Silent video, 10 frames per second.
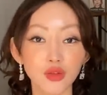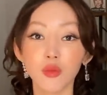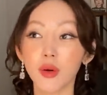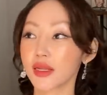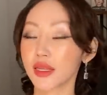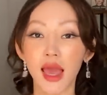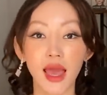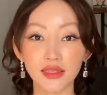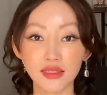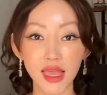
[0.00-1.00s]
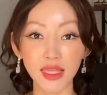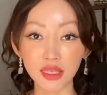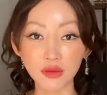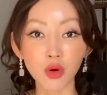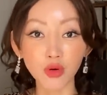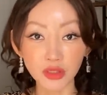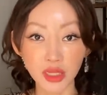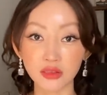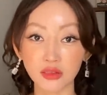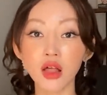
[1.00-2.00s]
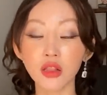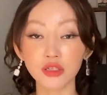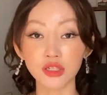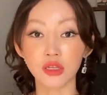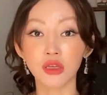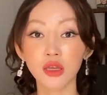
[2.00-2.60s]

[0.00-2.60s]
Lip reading: Nobody has any modern technology.